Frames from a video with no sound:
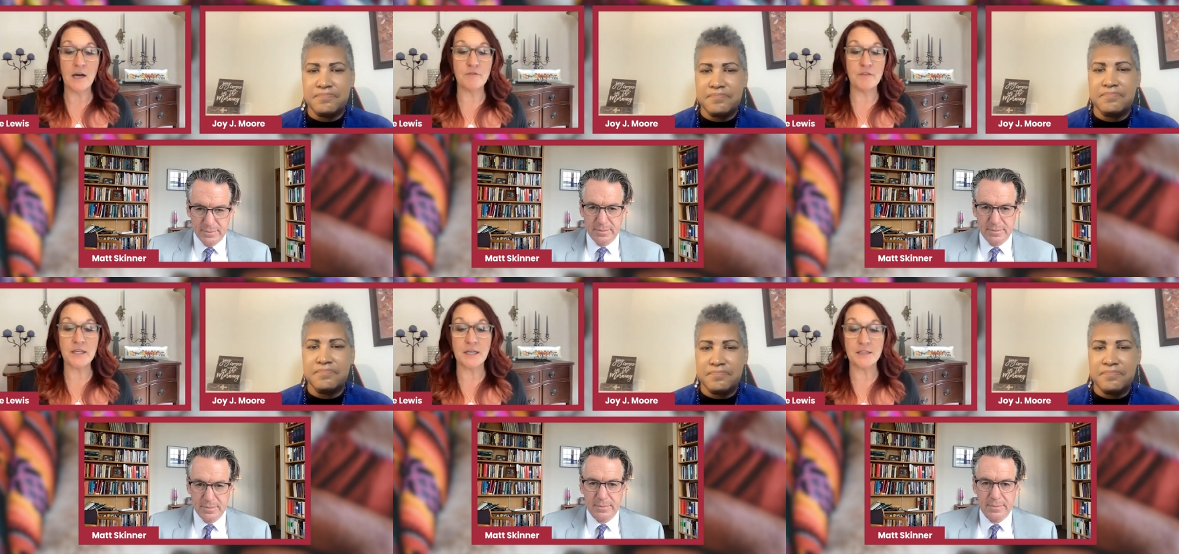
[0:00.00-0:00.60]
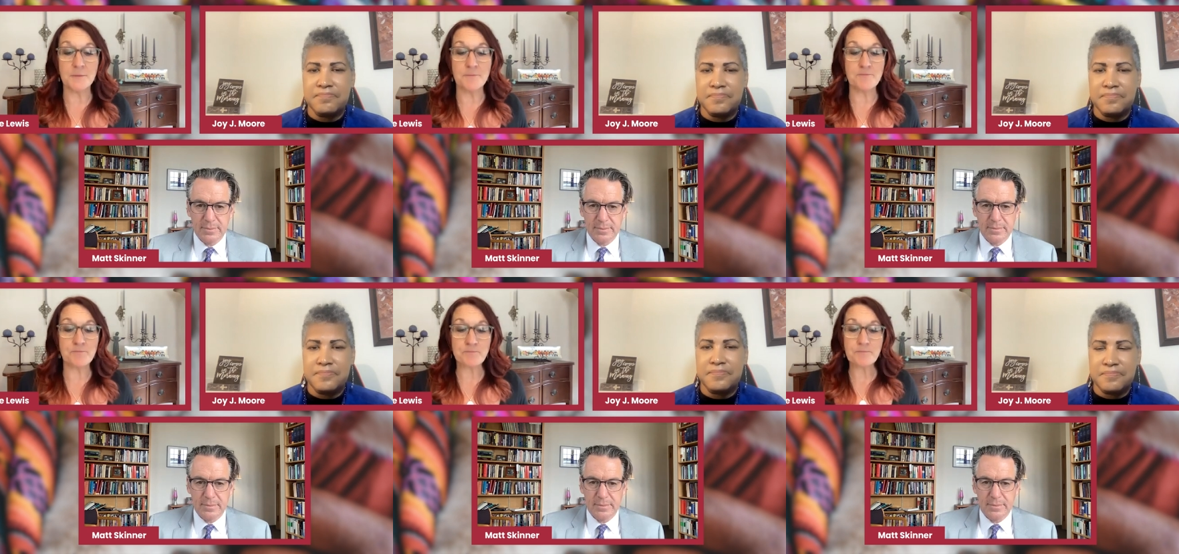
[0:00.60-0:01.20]
Speaker 1: of the
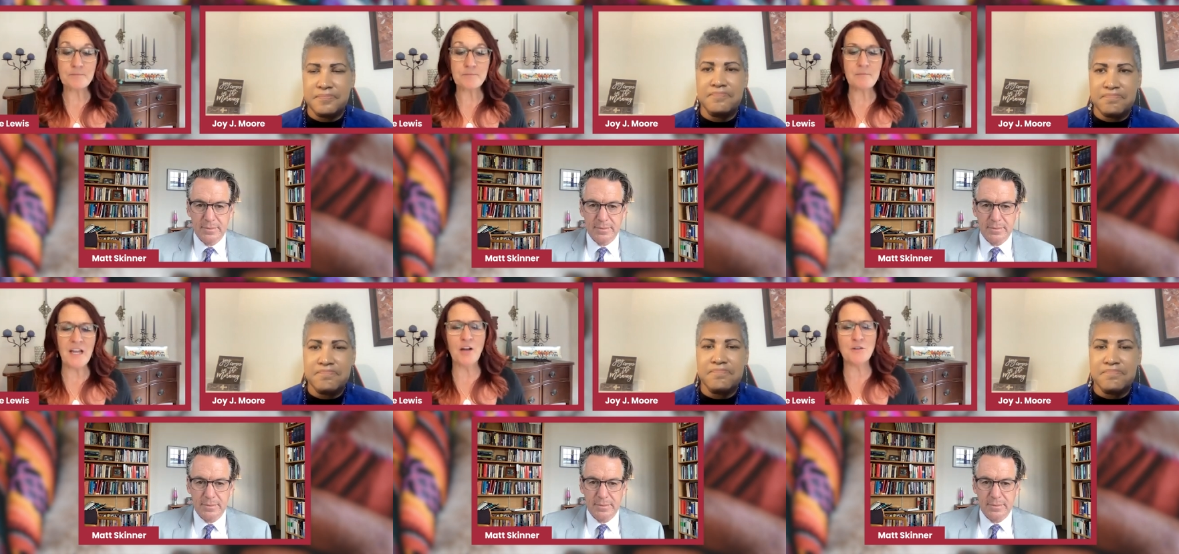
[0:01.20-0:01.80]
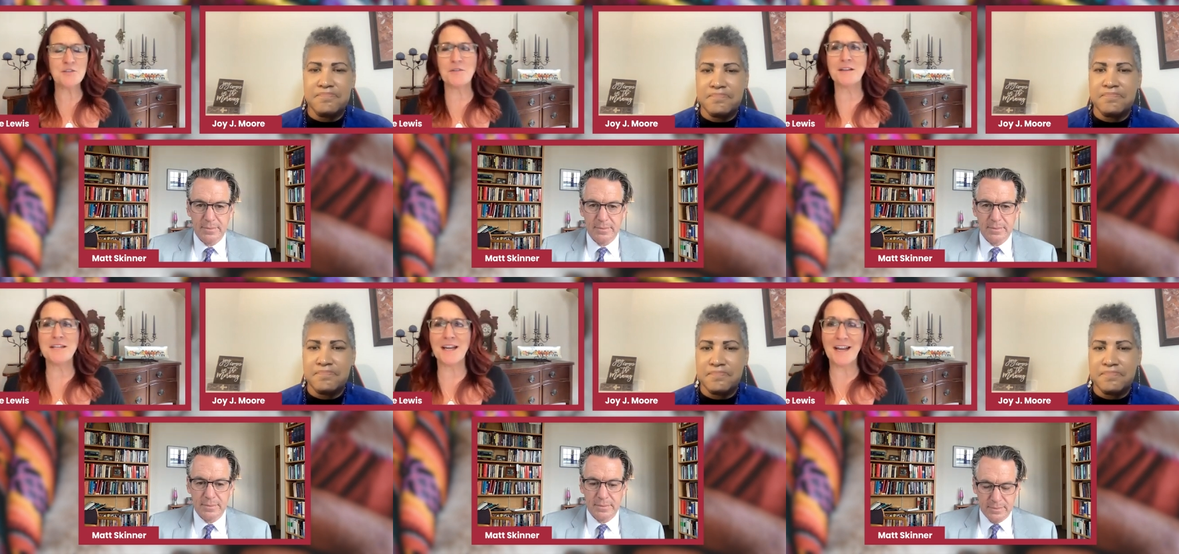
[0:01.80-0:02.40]
kingdom. I also,
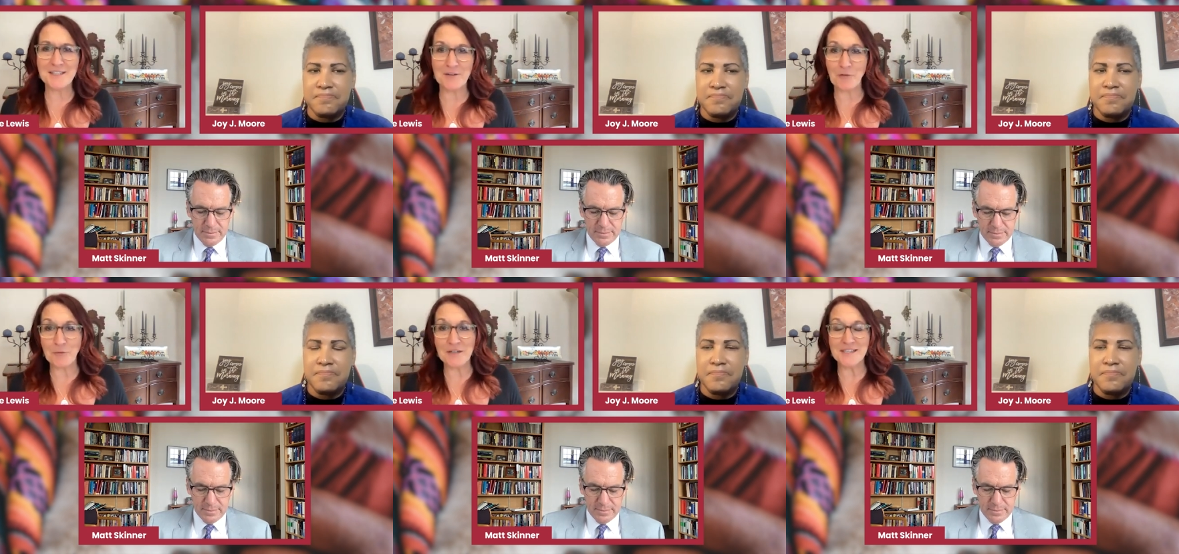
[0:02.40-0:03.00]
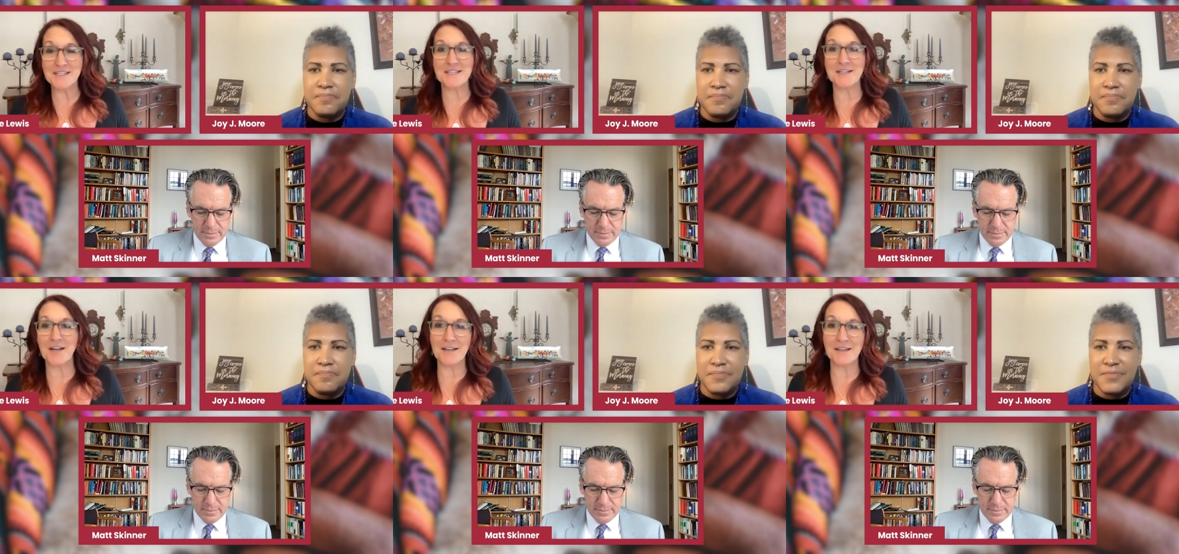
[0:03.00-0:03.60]
and I can never read this
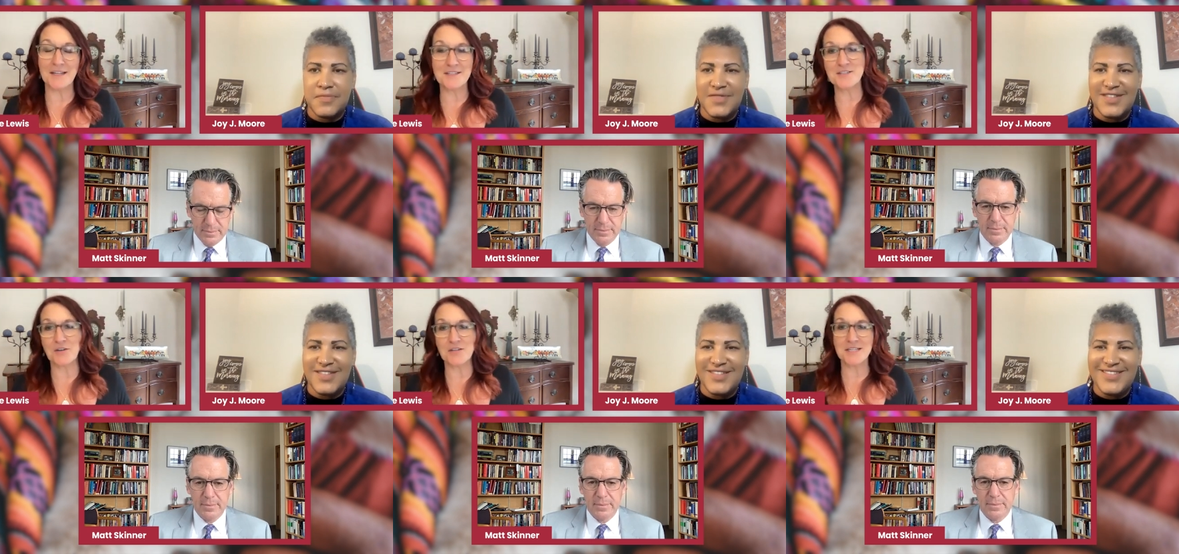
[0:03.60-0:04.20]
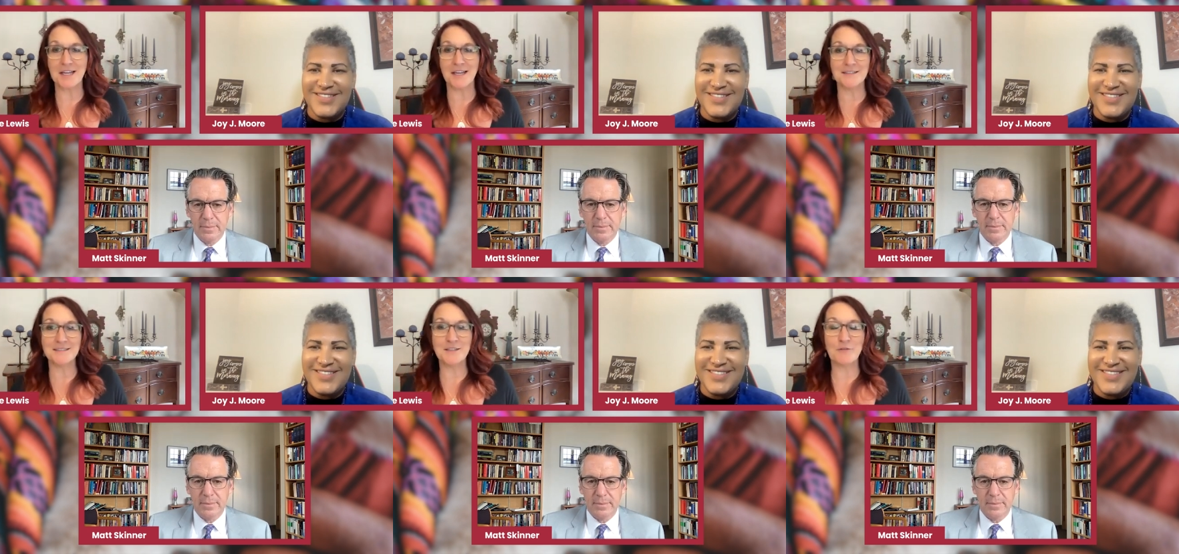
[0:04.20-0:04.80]
and not like start
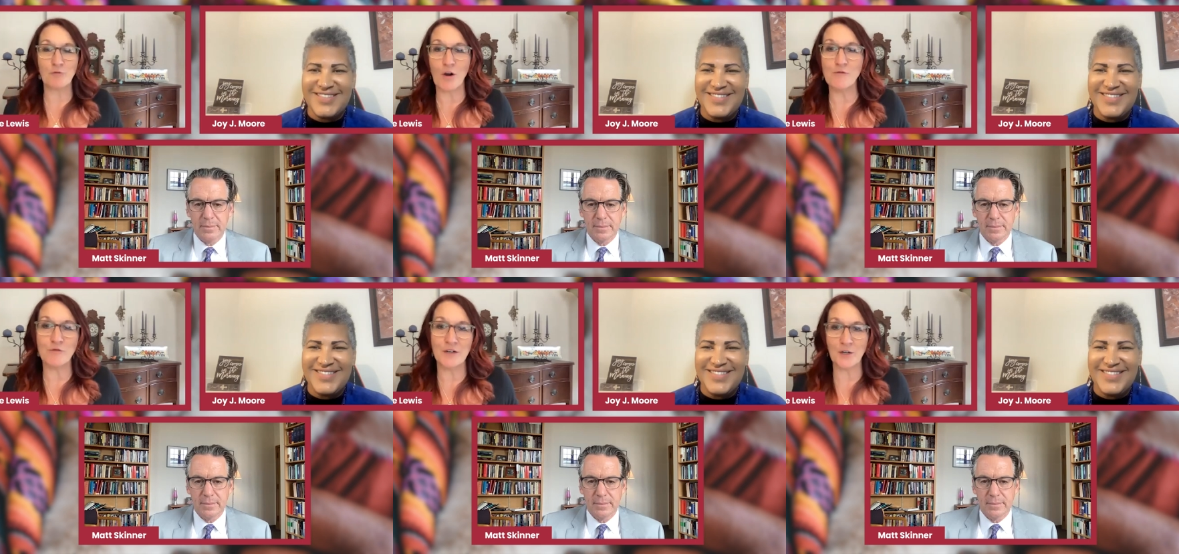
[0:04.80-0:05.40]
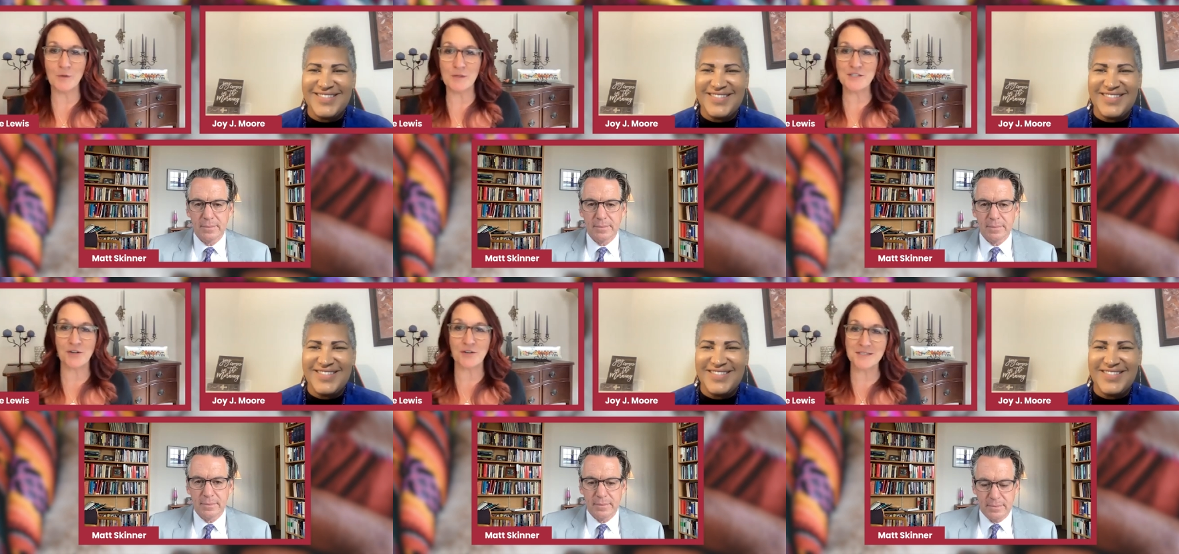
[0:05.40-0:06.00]
singing. If Rolf were here, we'd
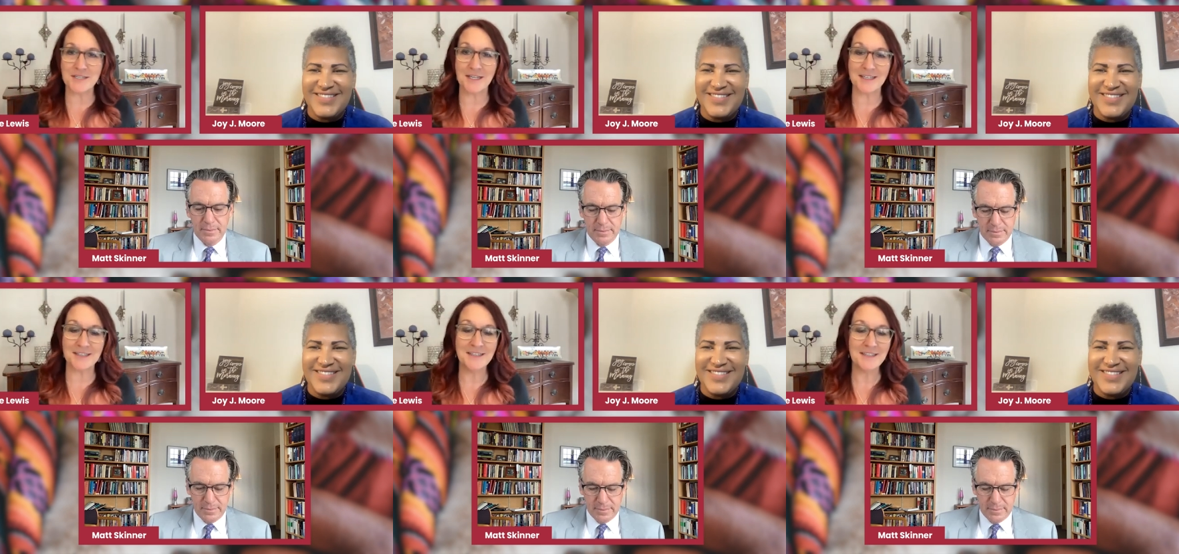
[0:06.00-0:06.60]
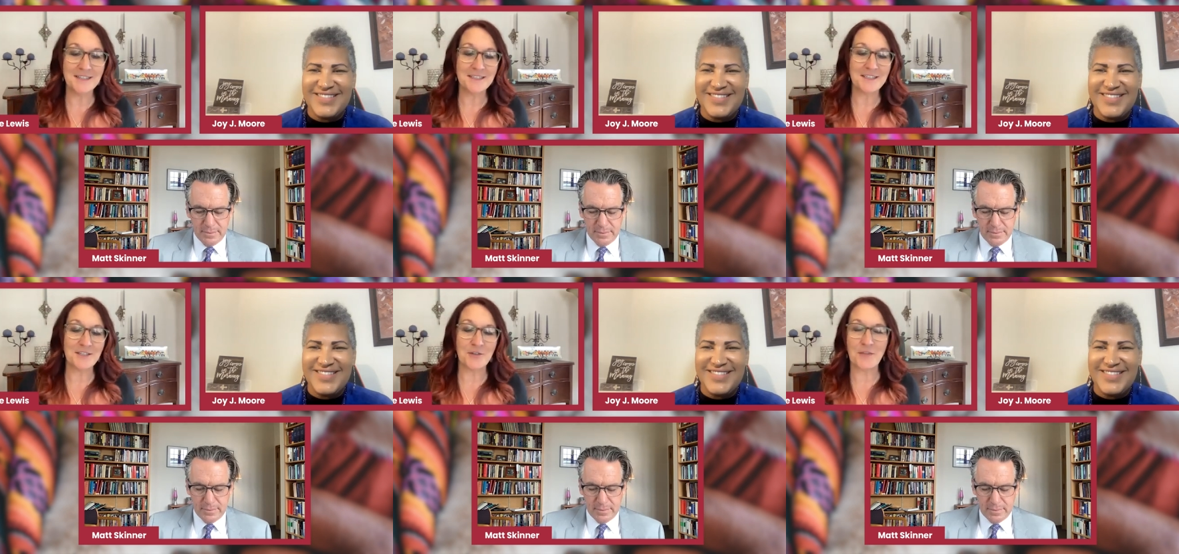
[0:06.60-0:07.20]
start singing,
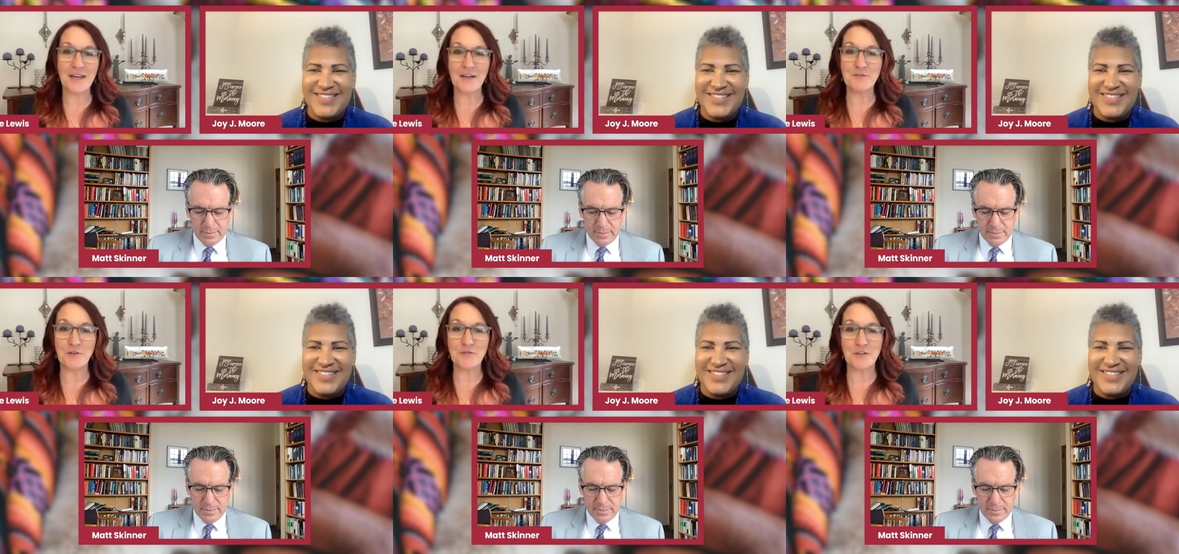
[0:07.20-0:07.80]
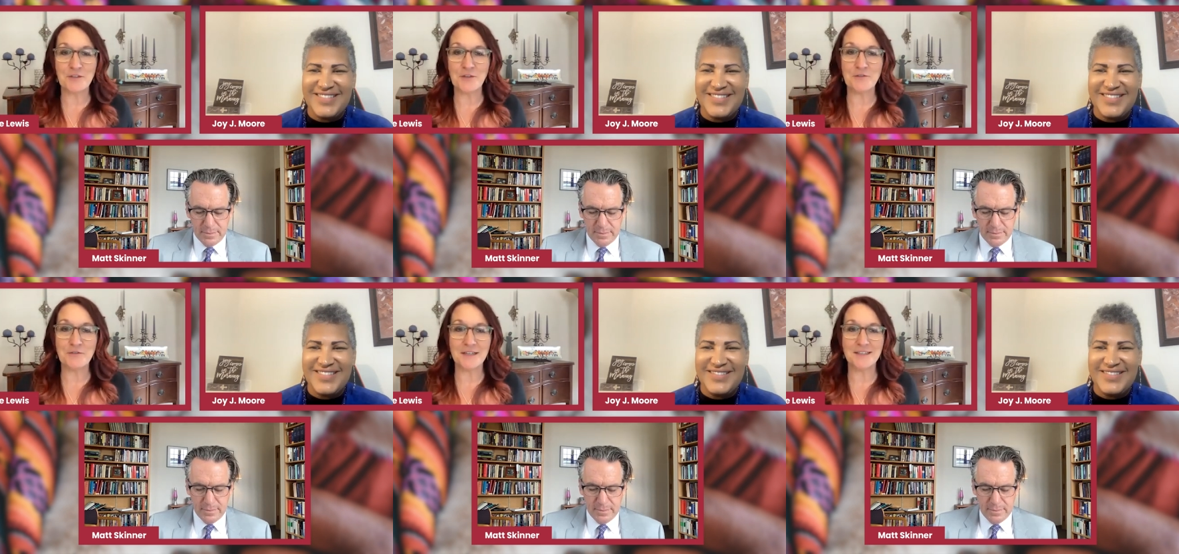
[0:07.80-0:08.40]
you know, that have no fear, little
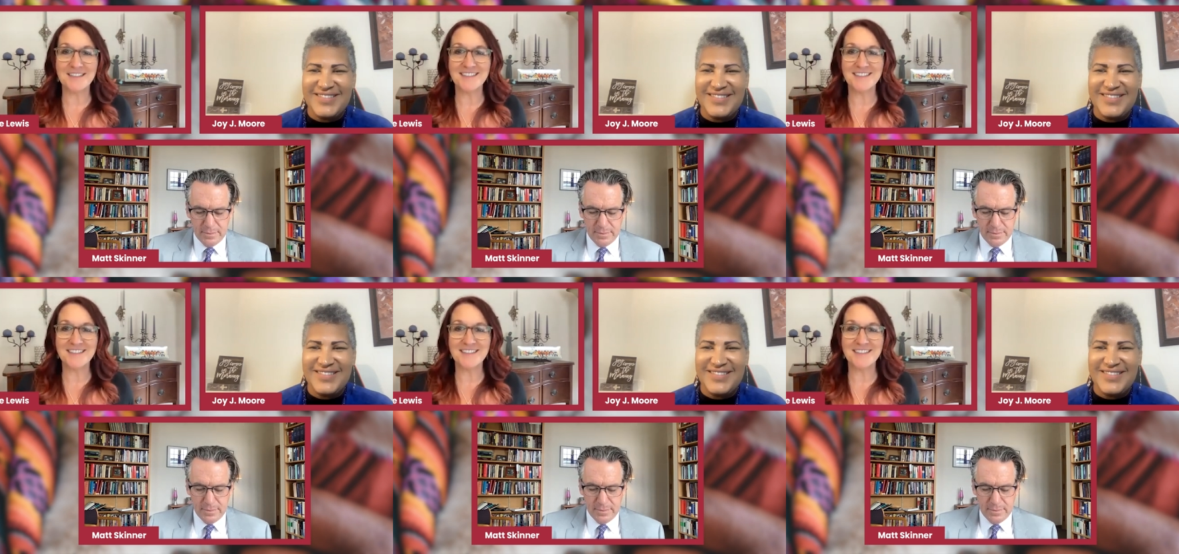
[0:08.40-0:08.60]
flock.